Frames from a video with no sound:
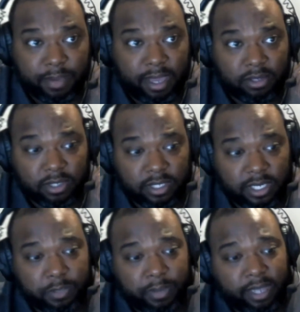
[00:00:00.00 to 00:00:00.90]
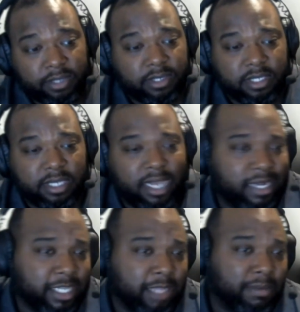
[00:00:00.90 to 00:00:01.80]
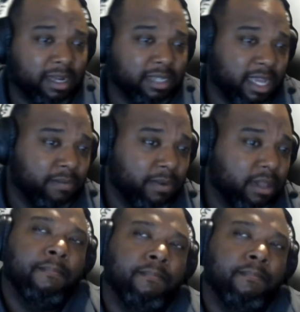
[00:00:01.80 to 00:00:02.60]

manager or dispatcher to tell them how the job went,